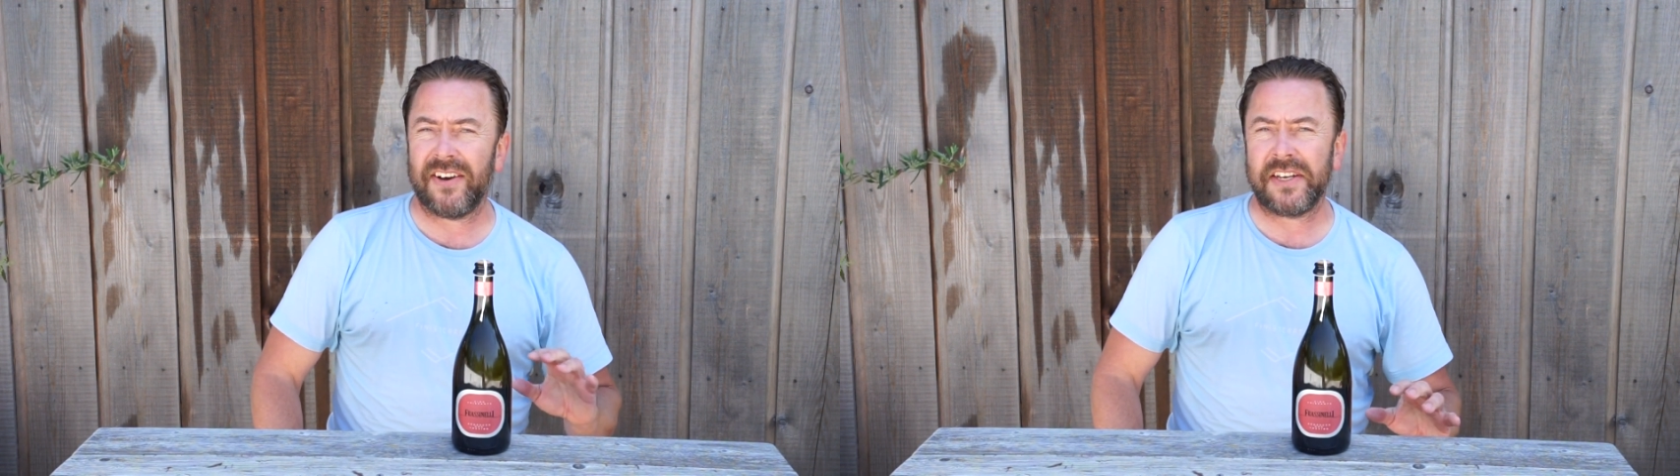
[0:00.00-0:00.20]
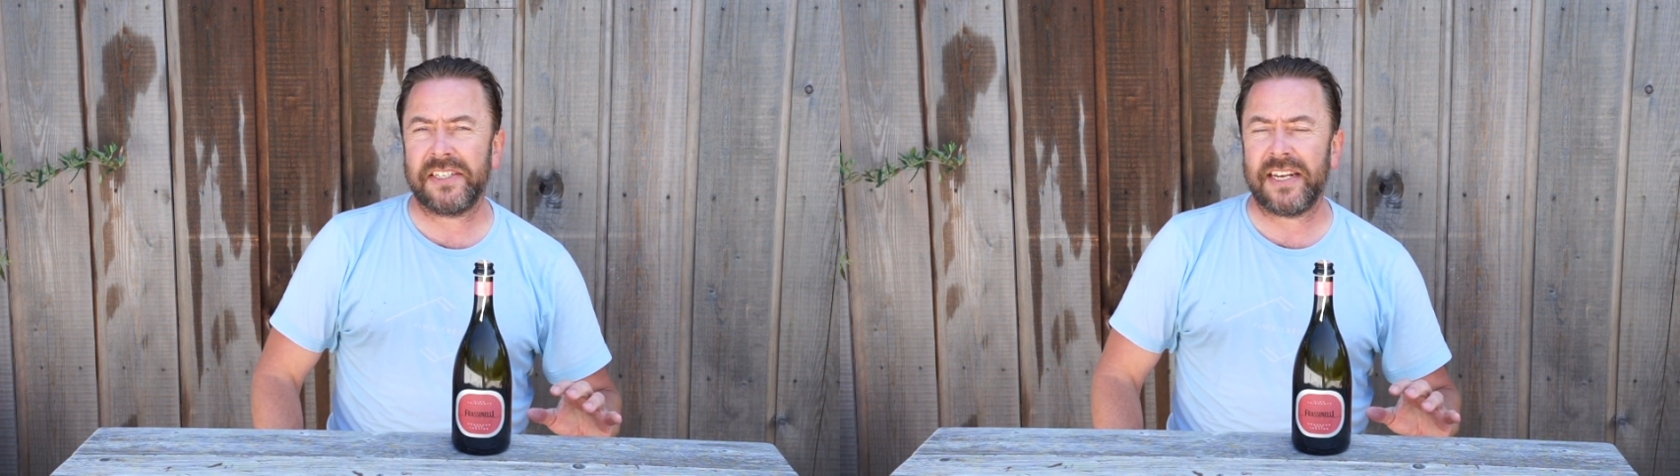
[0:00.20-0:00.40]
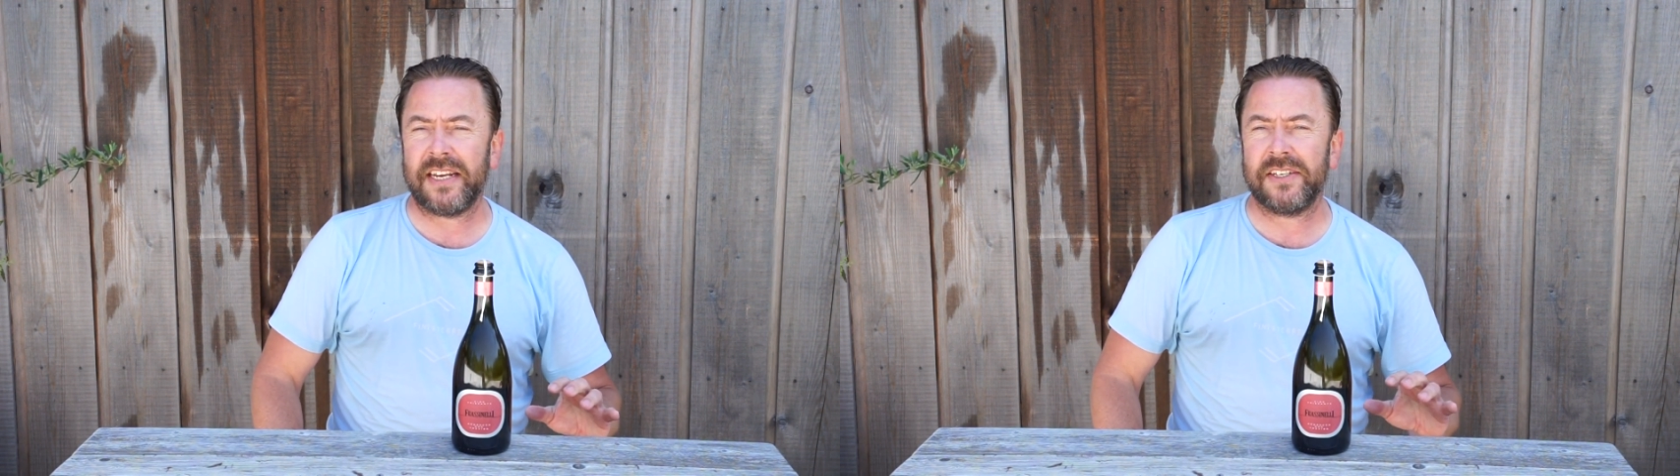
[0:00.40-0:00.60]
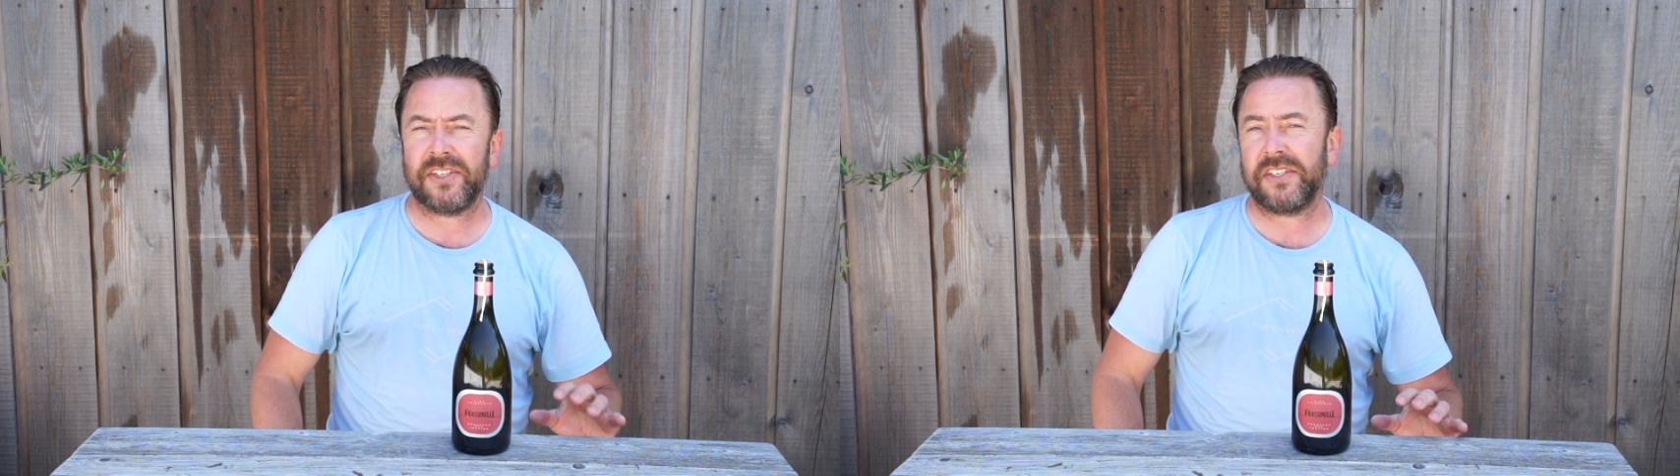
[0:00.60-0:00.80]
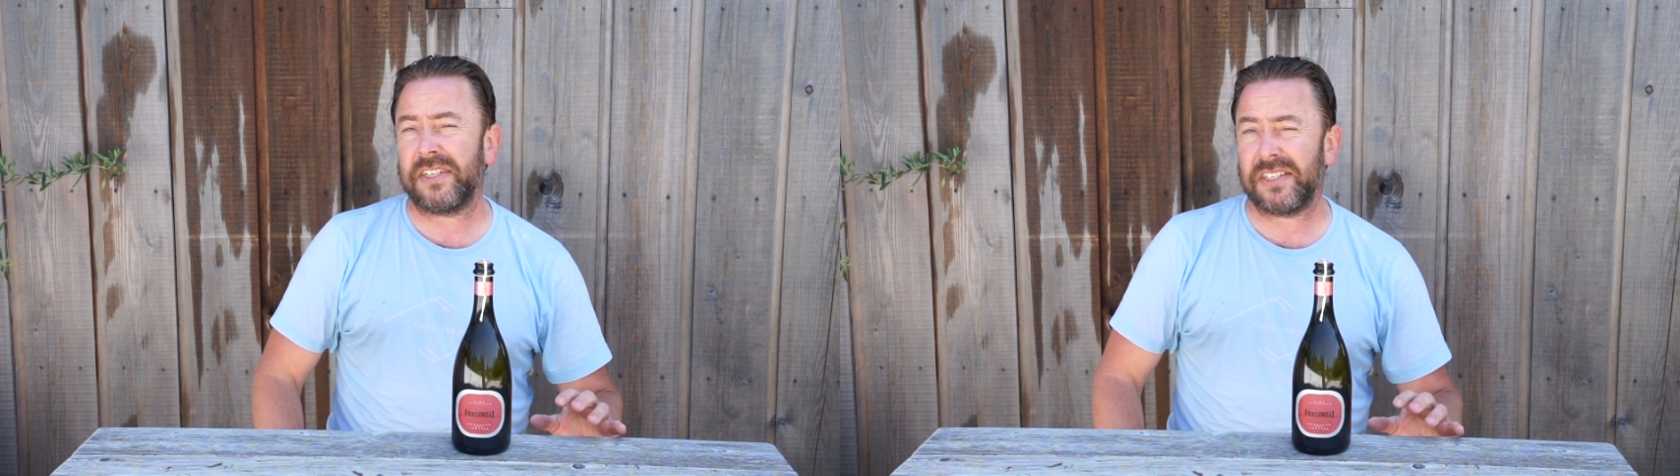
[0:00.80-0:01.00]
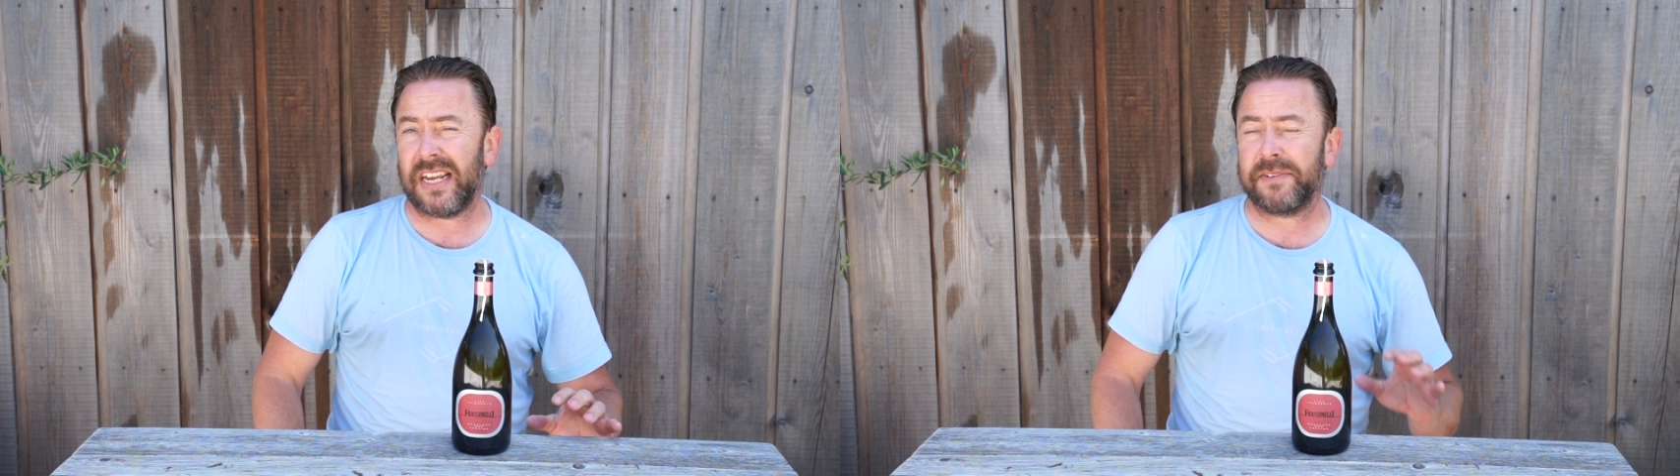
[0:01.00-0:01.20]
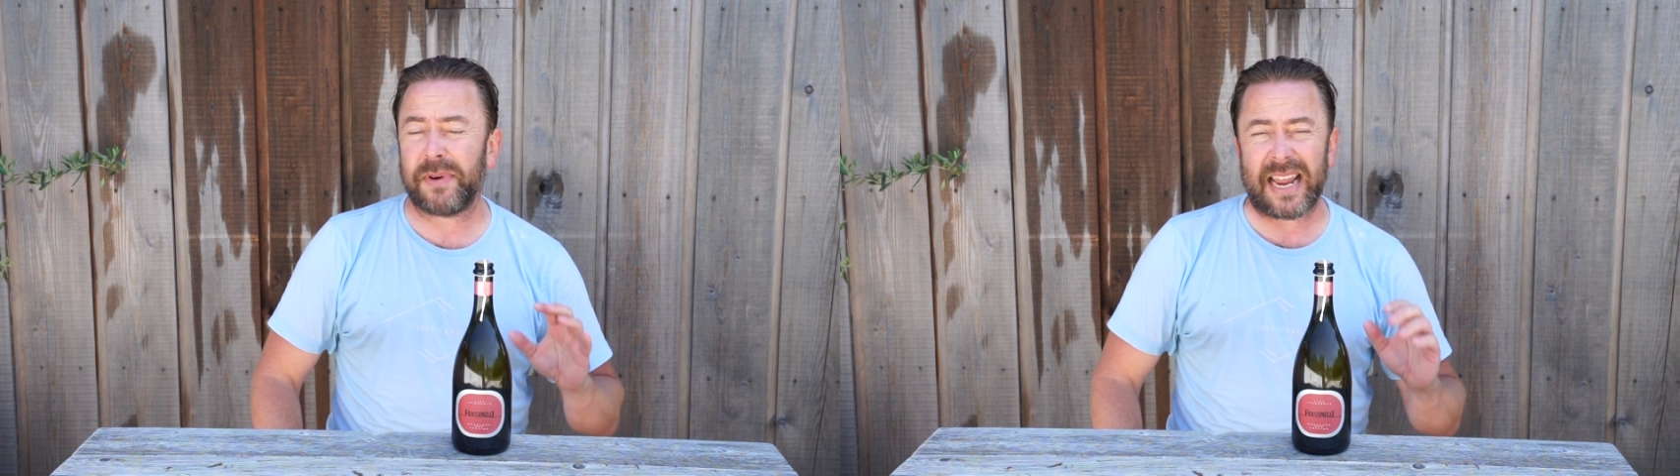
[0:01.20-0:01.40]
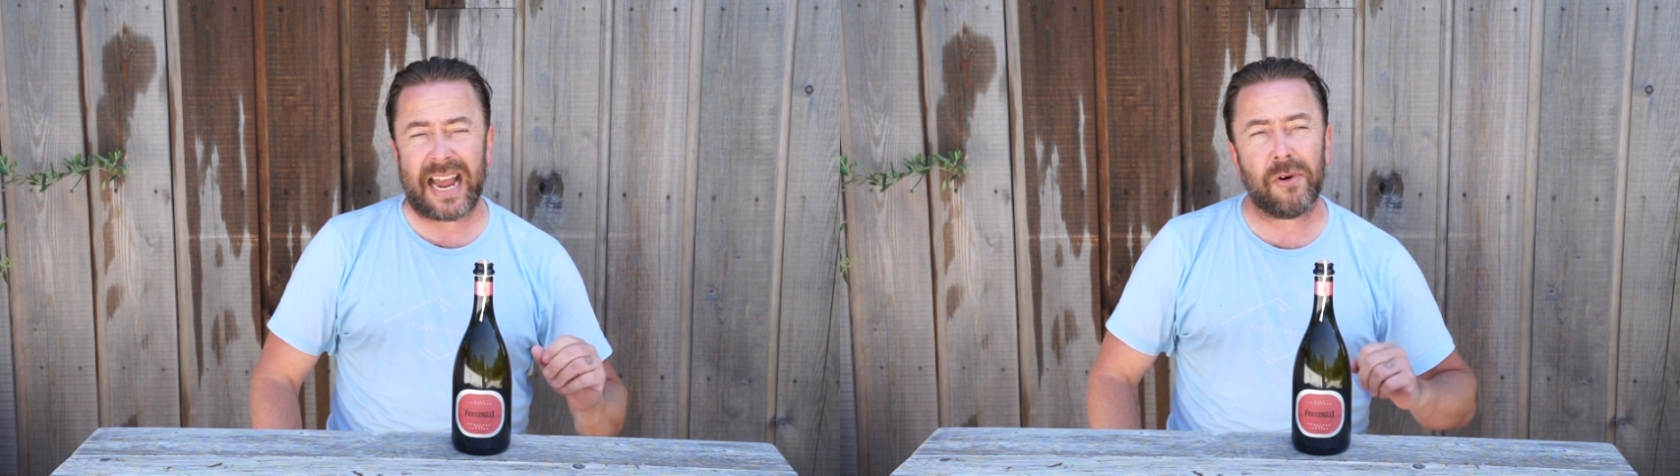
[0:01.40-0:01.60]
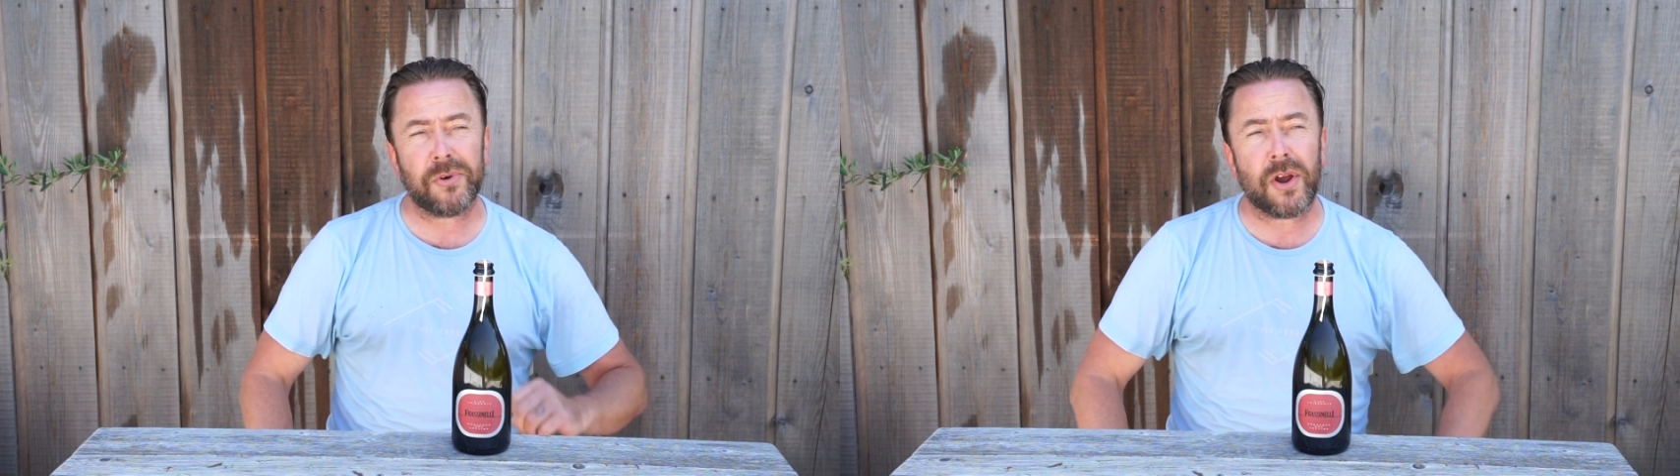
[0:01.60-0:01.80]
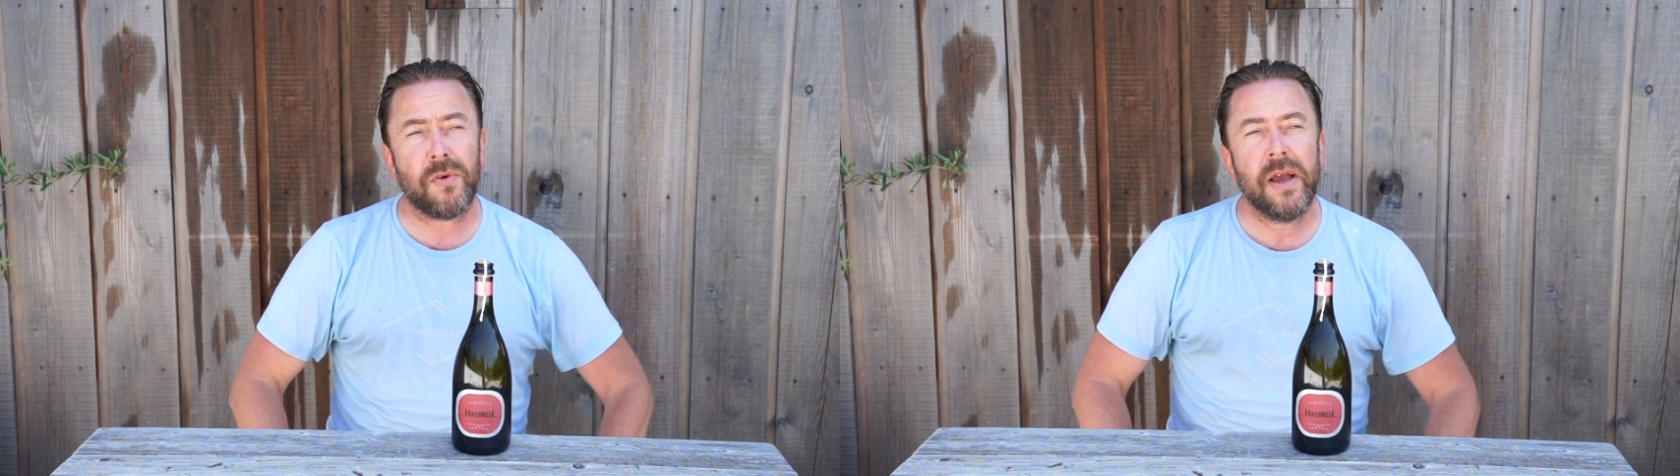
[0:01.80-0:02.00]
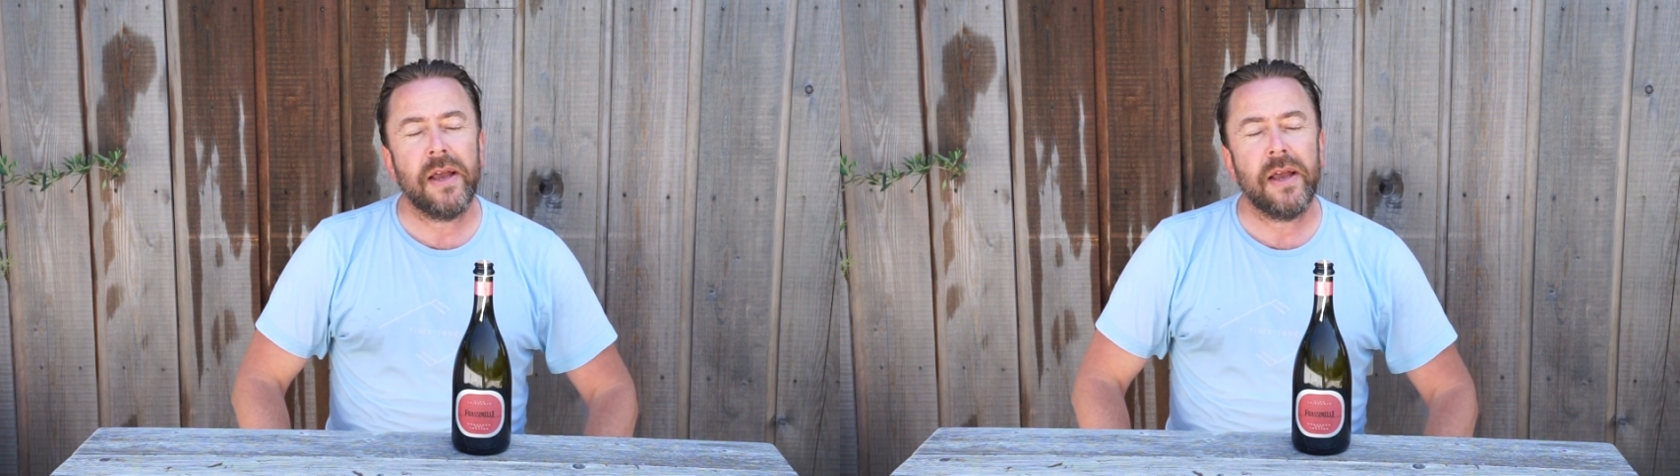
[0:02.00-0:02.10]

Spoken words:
1966 by Aldo,